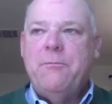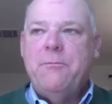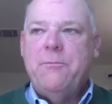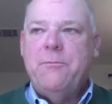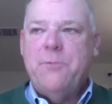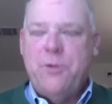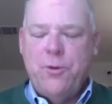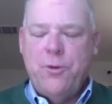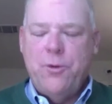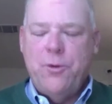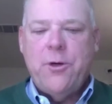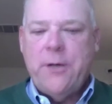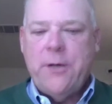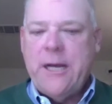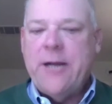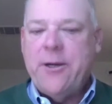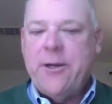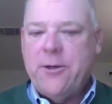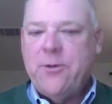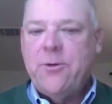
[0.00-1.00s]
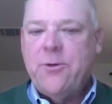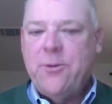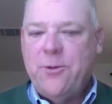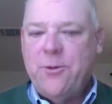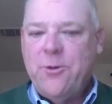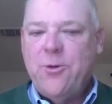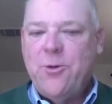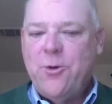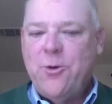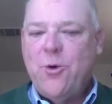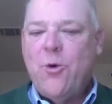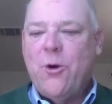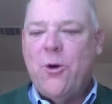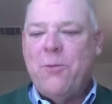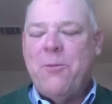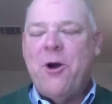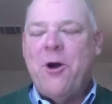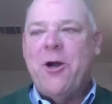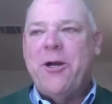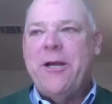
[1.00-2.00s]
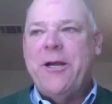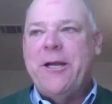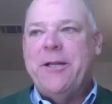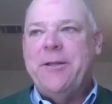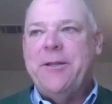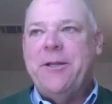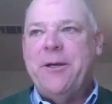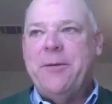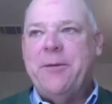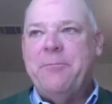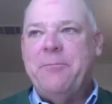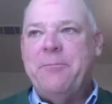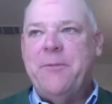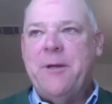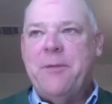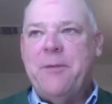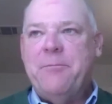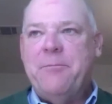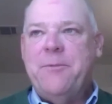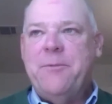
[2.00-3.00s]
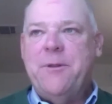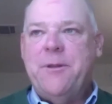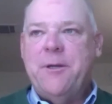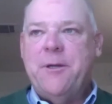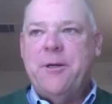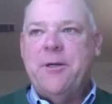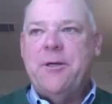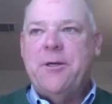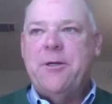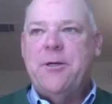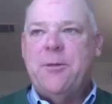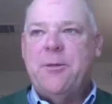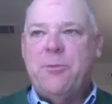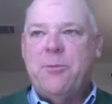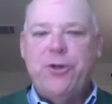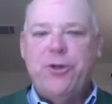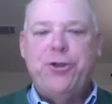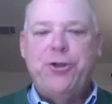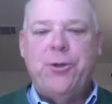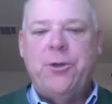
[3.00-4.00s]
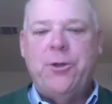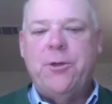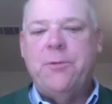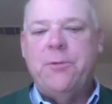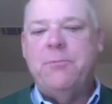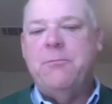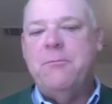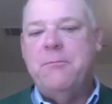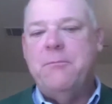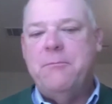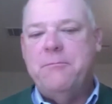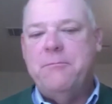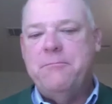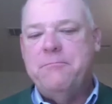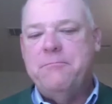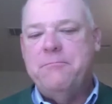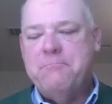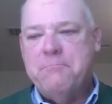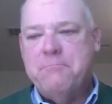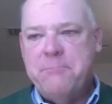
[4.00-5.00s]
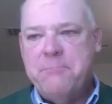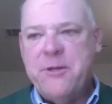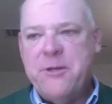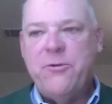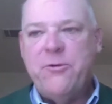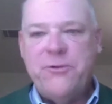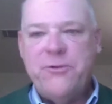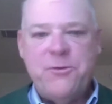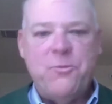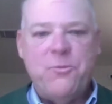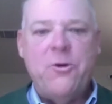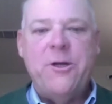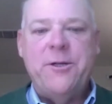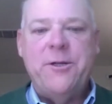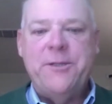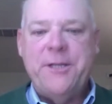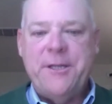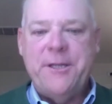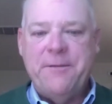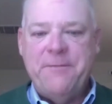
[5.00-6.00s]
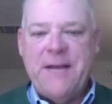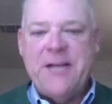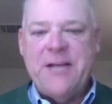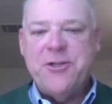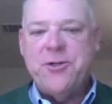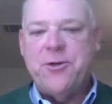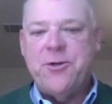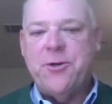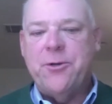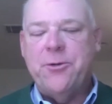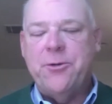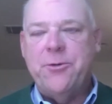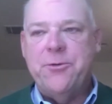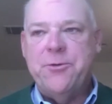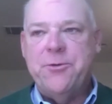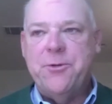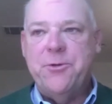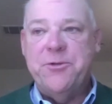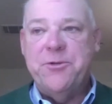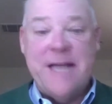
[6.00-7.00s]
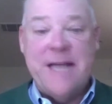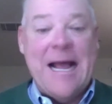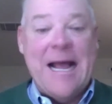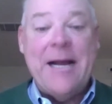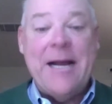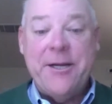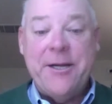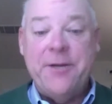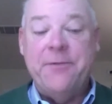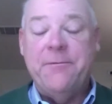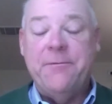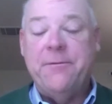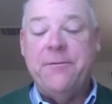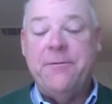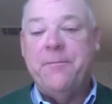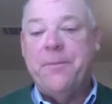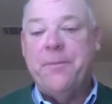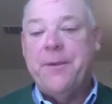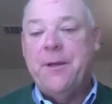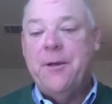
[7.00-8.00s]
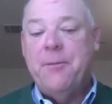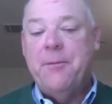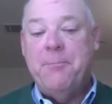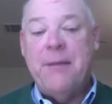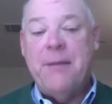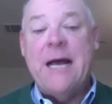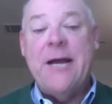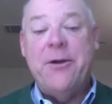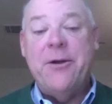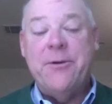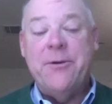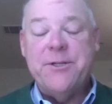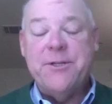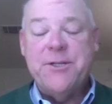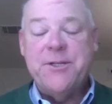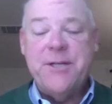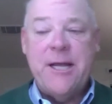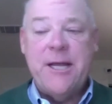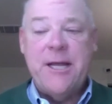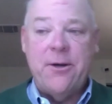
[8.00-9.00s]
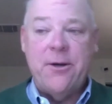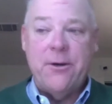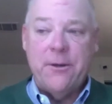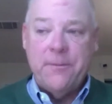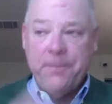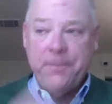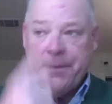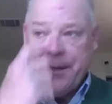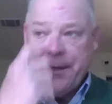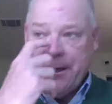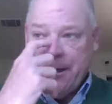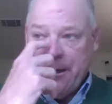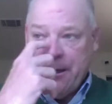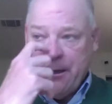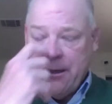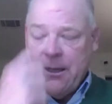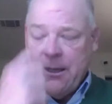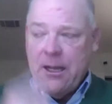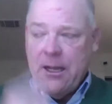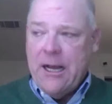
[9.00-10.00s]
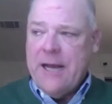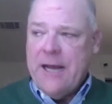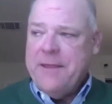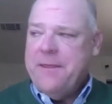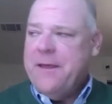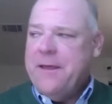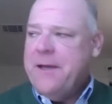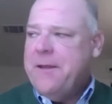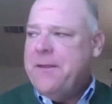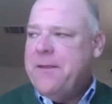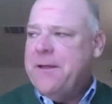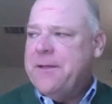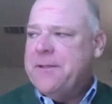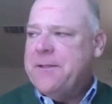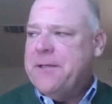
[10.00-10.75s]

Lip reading: your kind of core market, the commercial minerals and royalty investor who's an active buyer and seller, I think there's